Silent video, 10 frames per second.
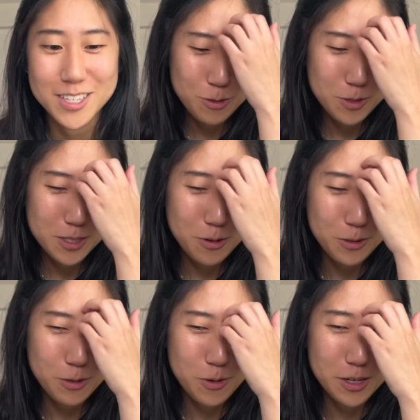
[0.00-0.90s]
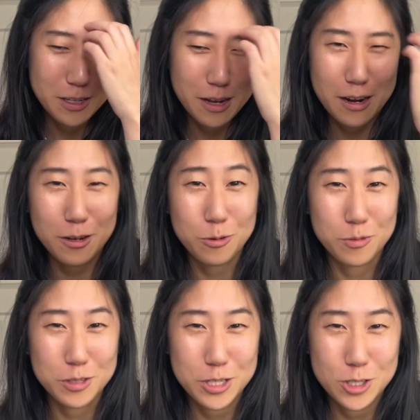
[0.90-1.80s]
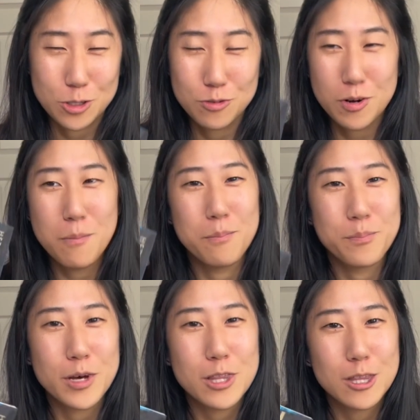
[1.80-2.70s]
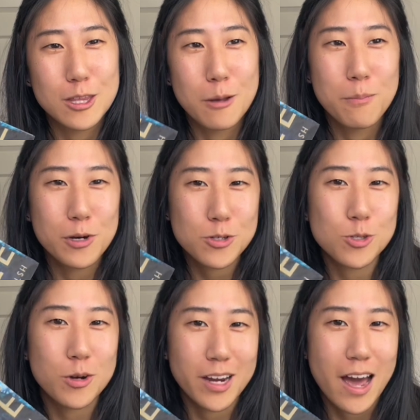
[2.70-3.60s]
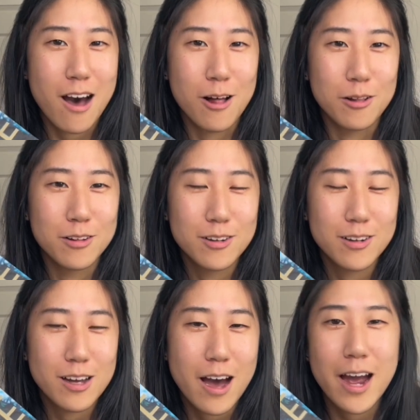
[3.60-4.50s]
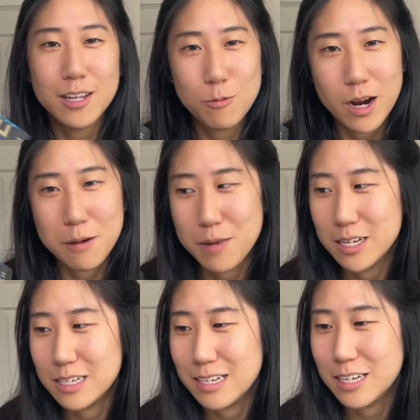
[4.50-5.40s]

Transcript: This was the only one that I could really choose from, but the bookstore gal highly recommended it.